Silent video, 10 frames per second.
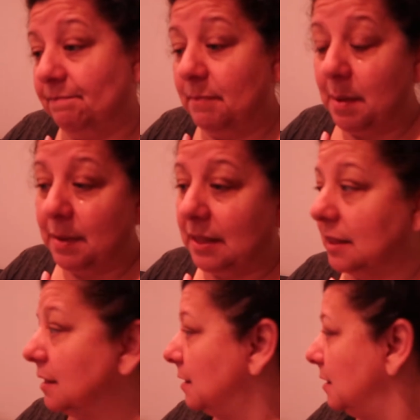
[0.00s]

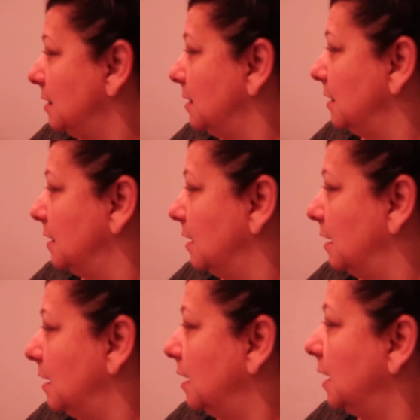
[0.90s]
maybe,
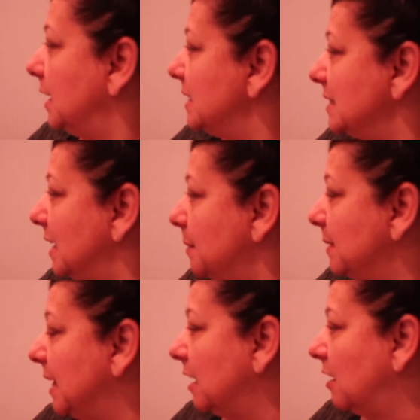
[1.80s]
it doesn't take me
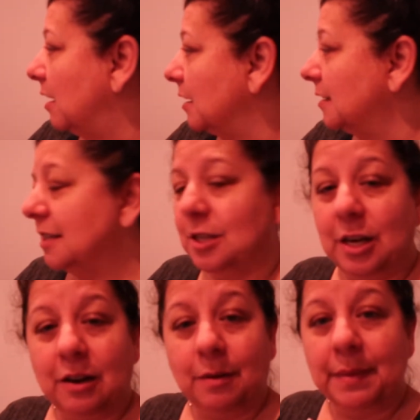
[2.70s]
that long. Did you
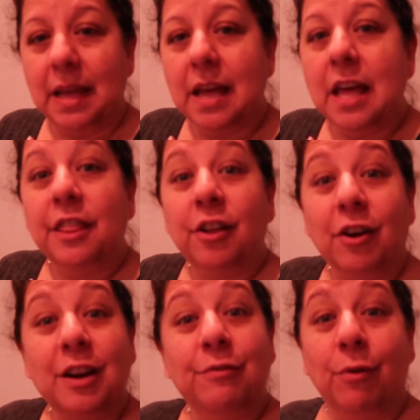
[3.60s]
hear him?
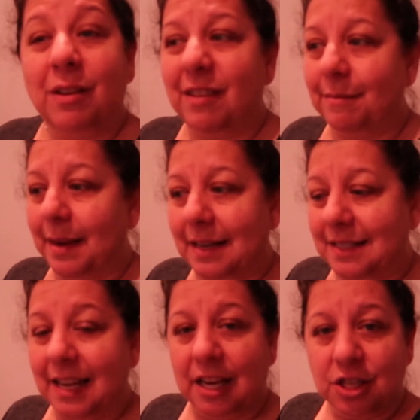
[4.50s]
30 to 45
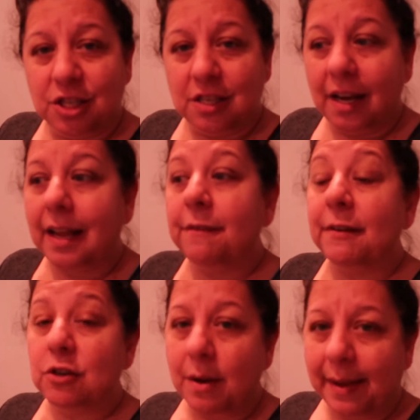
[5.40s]
minutes-ish. Like if
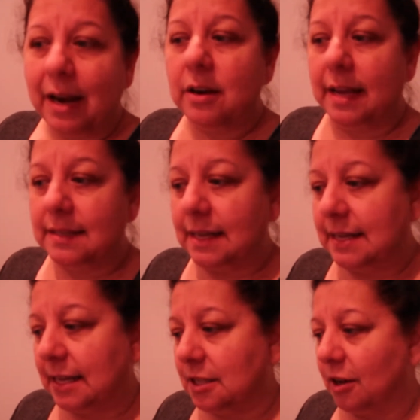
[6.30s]
I dry my hair, yes, that
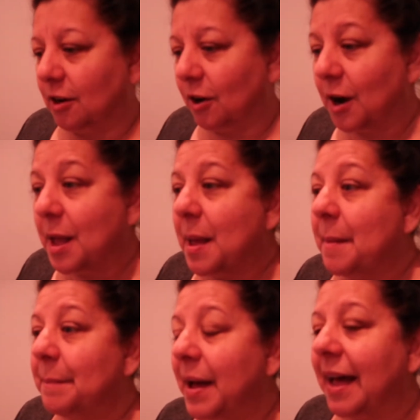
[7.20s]
takes longer.
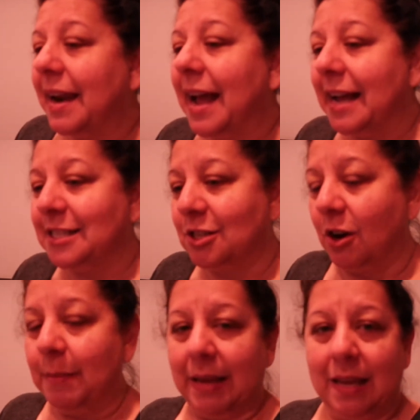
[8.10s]
But I
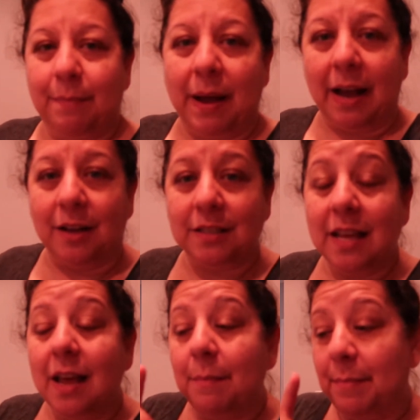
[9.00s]
start making piles.
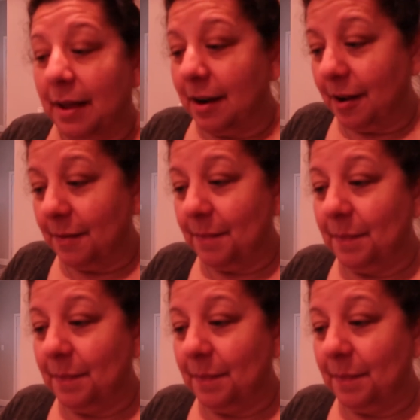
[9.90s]
But